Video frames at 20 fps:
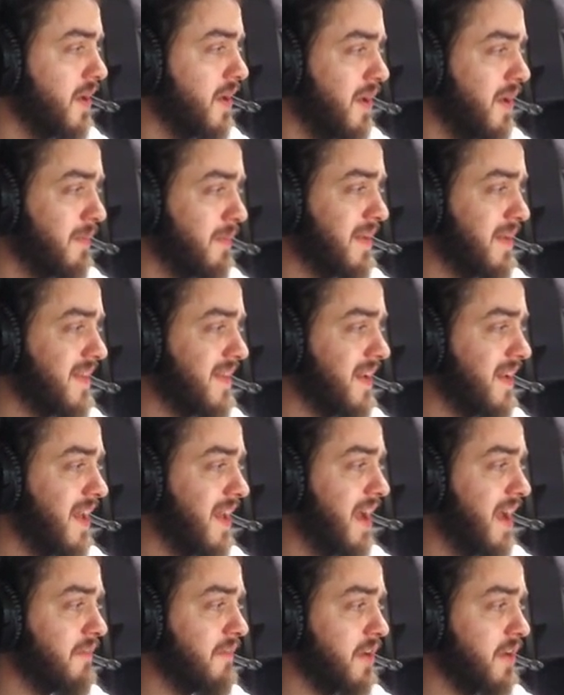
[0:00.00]
Basically,
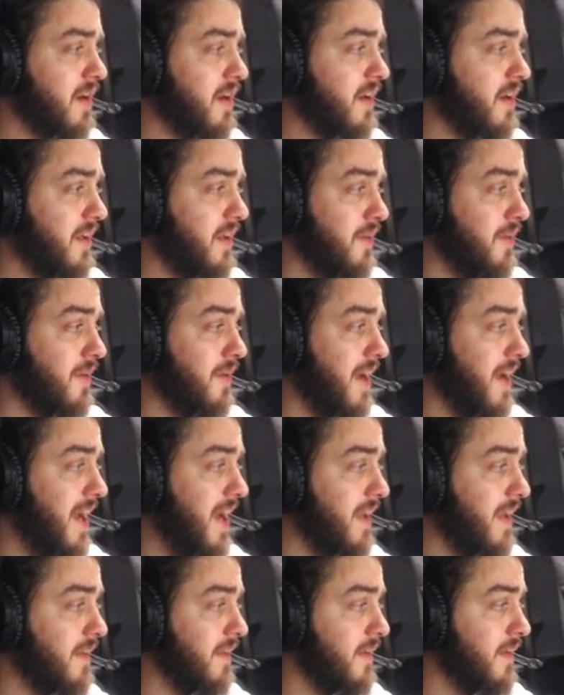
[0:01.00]
every card in your
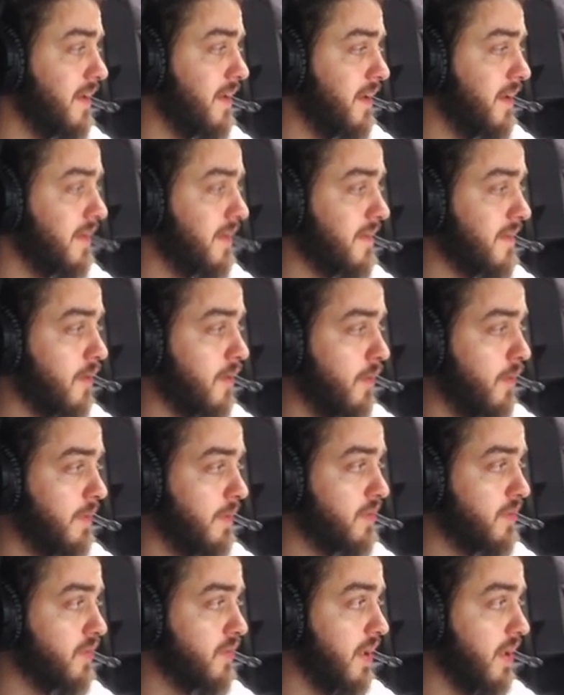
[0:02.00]
hand, it's a combat
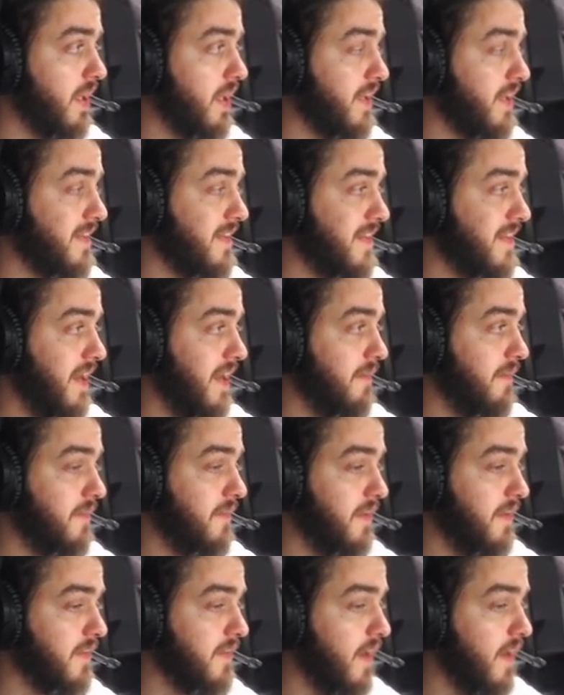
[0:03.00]
trick that saves
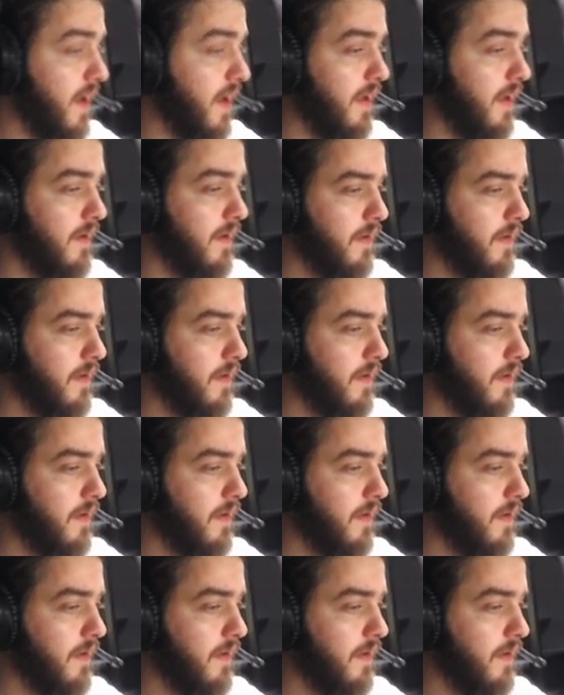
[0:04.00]
this guy.